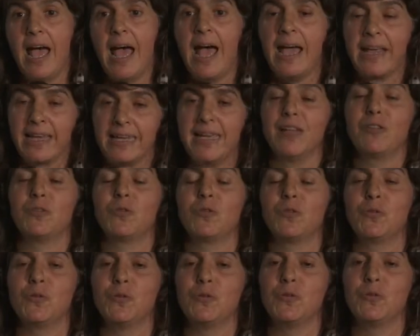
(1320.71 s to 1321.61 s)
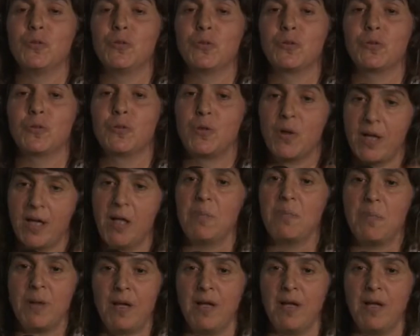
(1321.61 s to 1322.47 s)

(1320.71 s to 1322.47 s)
I get to help